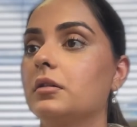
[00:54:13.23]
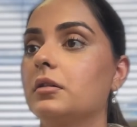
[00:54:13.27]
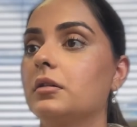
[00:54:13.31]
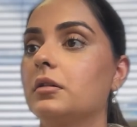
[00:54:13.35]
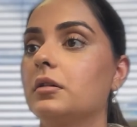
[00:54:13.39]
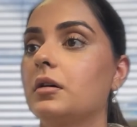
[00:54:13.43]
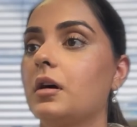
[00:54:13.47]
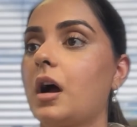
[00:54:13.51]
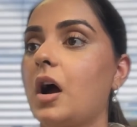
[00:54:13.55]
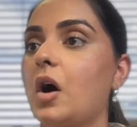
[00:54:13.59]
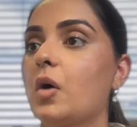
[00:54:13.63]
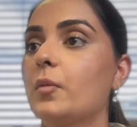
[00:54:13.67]

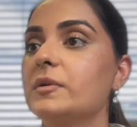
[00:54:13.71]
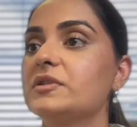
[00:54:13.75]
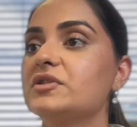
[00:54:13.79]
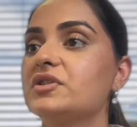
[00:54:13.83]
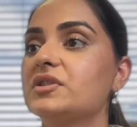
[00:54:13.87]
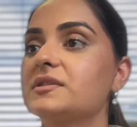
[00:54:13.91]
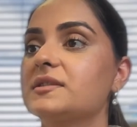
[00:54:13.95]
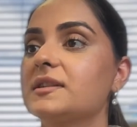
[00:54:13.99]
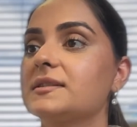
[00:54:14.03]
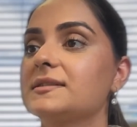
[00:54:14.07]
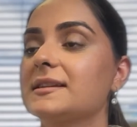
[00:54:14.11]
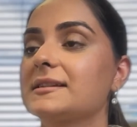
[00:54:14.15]
How
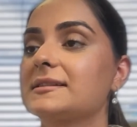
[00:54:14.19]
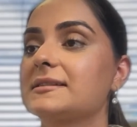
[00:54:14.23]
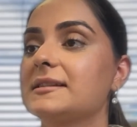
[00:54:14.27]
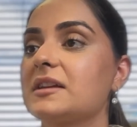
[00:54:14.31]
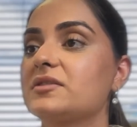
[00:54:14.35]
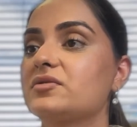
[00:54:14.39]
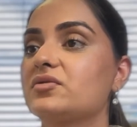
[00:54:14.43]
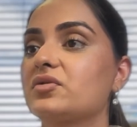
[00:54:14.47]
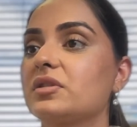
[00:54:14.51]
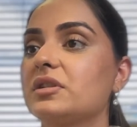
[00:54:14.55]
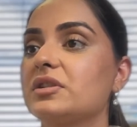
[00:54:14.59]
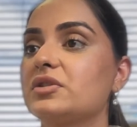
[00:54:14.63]
much is the
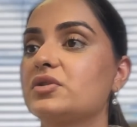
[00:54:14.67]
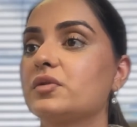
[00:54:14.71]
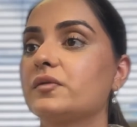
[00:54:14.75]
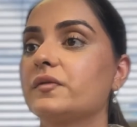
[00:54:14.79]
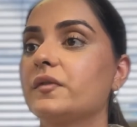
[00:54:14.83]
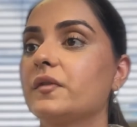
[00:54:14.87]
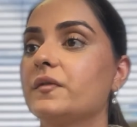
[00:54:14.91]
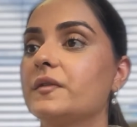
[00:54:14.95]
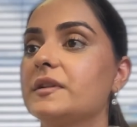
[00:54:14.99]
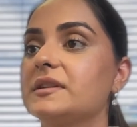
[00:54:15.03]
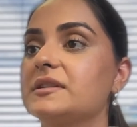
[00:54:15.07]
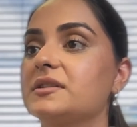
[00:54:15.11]
success
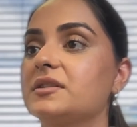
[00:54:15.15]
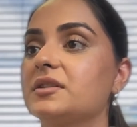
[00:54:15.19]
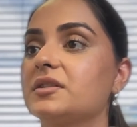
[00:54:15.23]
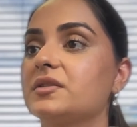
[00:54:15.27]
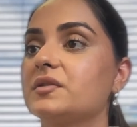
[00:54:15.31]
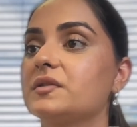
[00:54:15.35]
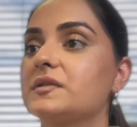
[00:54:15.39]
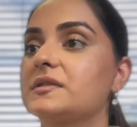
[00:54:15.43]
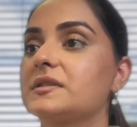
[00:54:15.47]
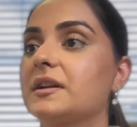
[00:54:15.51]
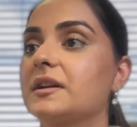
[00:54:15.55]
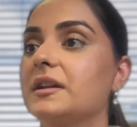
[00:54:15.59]
ratio for
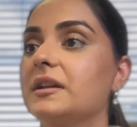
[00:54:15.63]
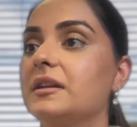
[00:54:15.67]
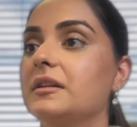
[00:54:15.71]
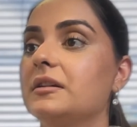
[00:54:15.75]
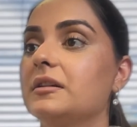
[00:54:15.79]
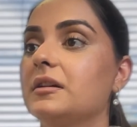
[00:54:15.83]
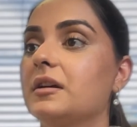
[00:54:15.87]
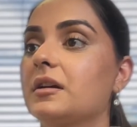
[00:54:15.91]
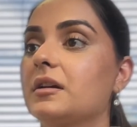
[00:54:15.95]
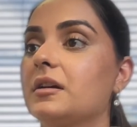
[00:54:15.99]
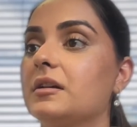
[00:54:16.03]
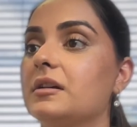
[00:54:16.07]
visitor to study
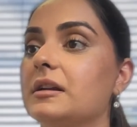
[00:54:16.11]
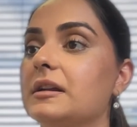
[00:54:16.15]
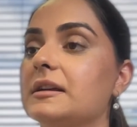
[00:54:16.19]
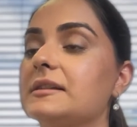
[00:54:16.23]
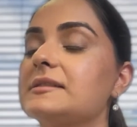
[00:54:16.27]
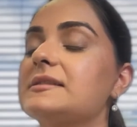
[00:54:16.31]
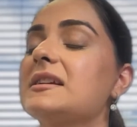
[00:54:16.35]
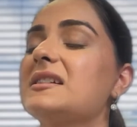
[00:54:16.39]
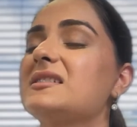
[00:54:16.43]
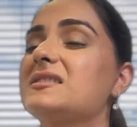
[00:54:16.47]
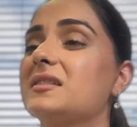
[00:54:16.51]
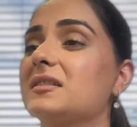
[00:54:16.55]
in current
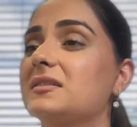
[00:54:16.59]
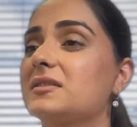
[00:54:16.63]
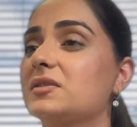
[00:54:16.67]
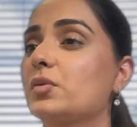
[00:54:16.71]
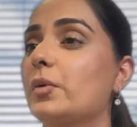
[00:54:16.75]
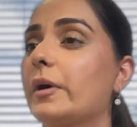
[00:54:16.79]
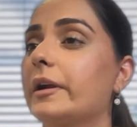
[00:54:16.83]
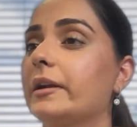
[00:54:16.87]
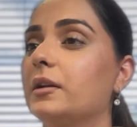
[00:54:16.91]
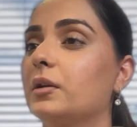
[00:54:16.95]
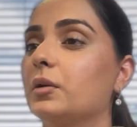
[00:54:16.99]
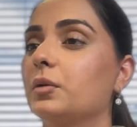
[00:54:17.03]
days?
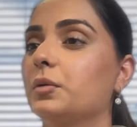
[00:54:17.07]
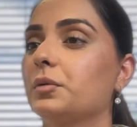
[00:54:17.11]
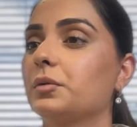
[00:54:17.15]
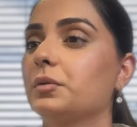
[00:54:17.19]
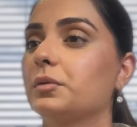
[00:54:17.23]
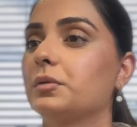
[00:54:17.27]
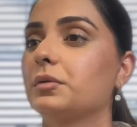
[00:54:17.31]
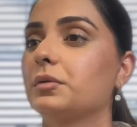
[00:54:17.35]
It's quite low.